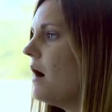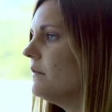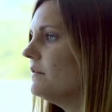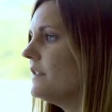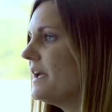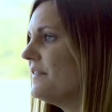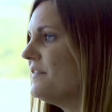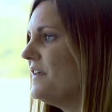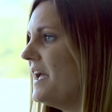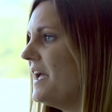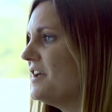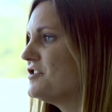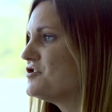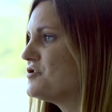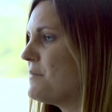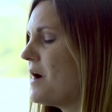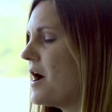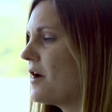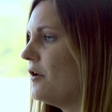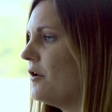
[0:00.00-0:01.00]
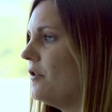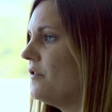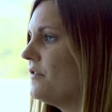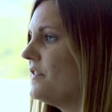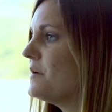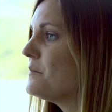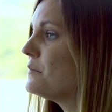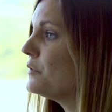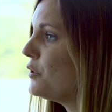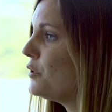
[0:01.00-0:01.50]
Unlike the agent model,
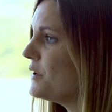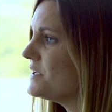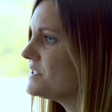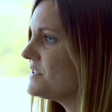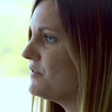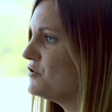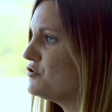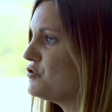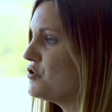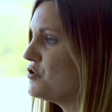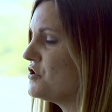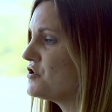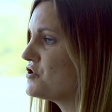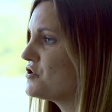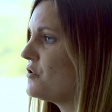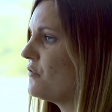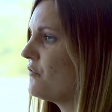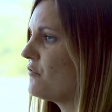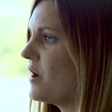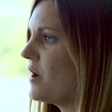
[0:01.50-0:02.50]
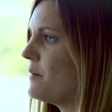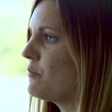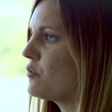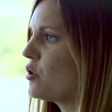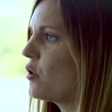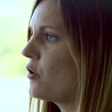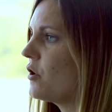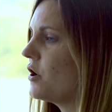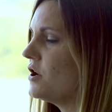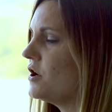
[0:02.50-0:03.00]
the employees of a traditional freight
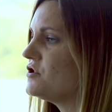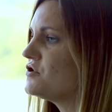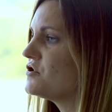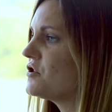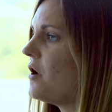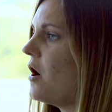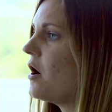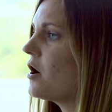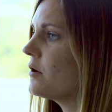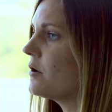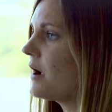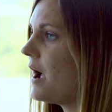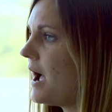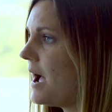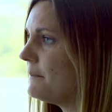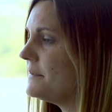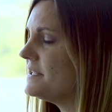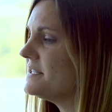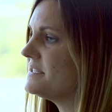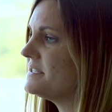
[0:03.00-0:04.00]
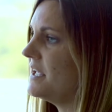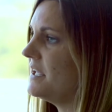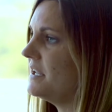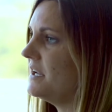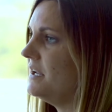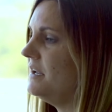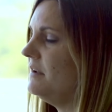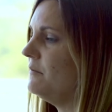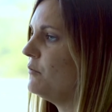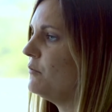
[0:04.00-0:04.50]
brokerage are
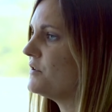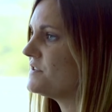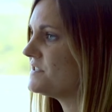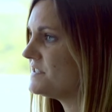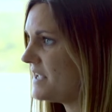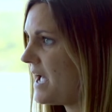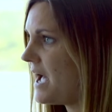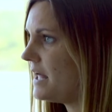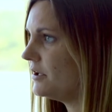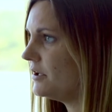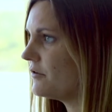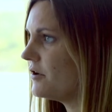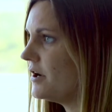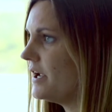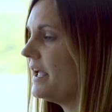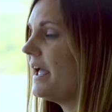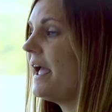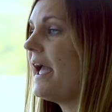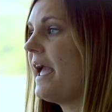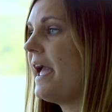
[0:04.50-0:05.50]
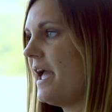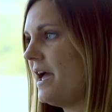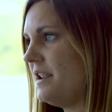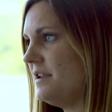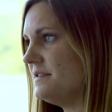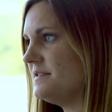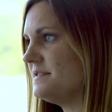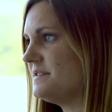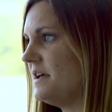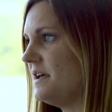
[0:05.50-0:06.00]
compensated with salary and
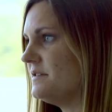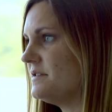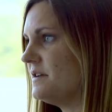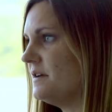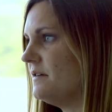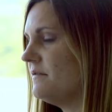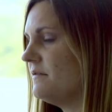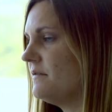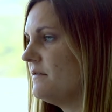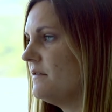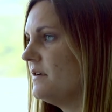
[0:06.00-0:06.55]
incentive.